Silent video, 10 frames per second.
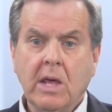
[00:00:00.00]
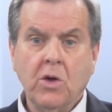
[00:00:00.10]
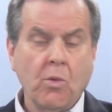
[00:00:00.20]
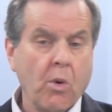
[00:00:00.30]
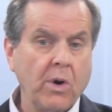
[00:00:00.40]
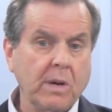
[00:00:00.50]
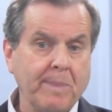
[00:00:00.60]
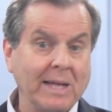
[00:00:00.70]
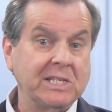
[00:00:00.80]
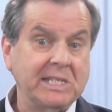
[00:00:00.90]
You're worried
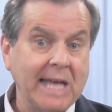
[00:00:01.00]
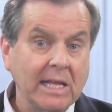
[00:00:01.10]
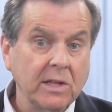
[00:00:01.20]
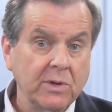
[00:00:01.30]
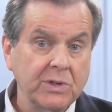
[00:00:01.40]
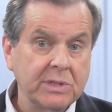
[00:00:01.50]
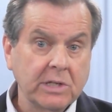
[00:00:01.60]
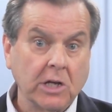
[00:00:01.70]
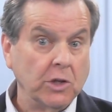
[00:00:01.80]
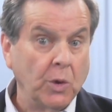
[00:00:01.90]
about settlers,
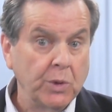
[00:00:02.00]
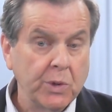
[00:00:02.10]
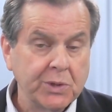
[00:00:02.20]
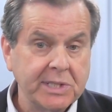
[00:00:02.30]
colonial